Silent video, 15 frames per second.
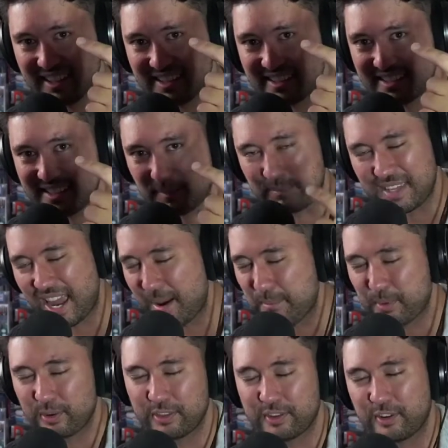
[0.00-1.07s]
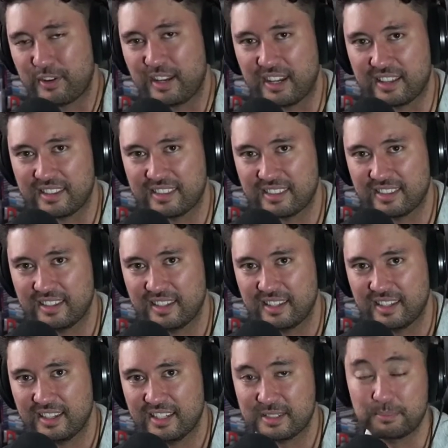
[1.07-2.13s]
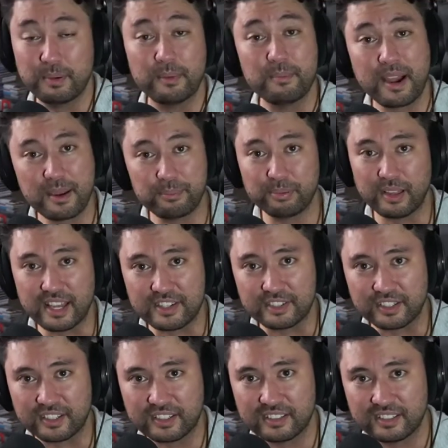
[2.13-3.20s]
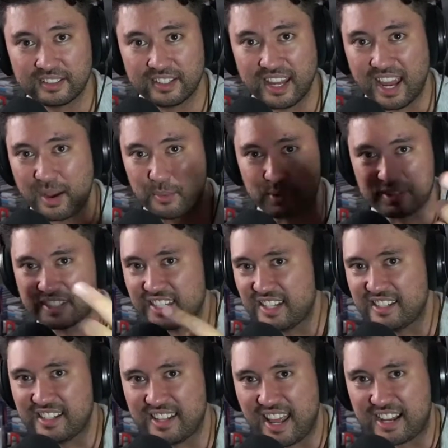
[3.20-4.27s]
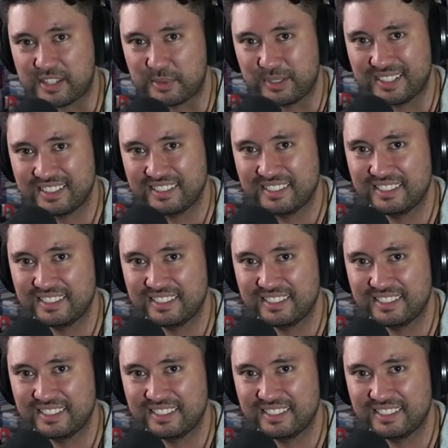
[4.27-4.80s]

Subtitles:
September 30th, it's been my pleasure, and we'll see you in the next one.